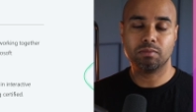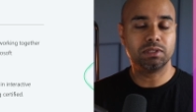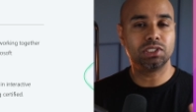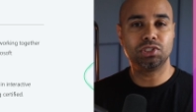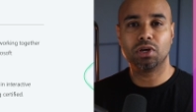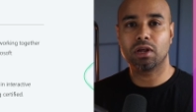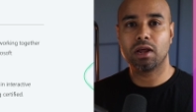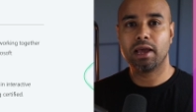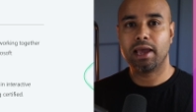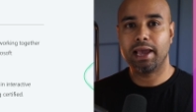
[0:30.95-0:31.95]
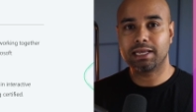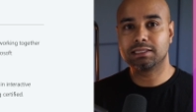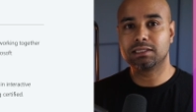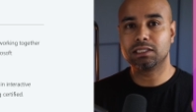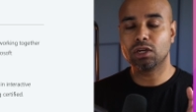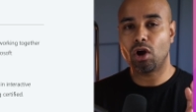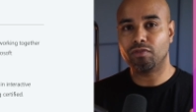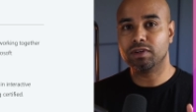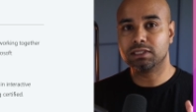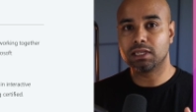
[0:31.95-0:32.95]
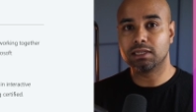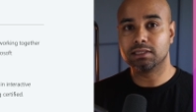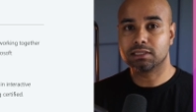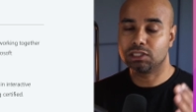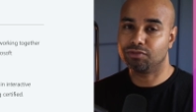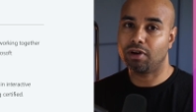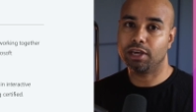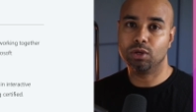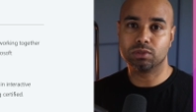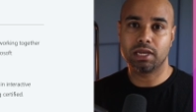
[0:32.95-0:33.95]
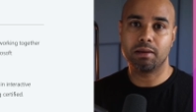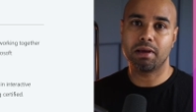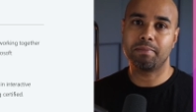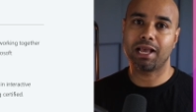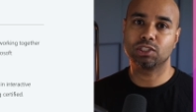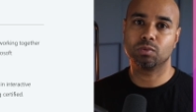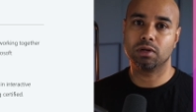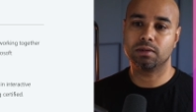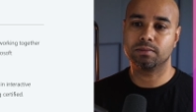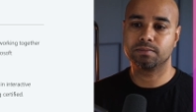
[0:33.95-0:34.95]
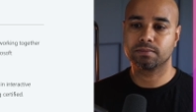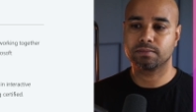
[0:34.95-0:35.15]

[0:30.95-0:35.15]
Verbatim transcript: which is your existing Office 365 username and password.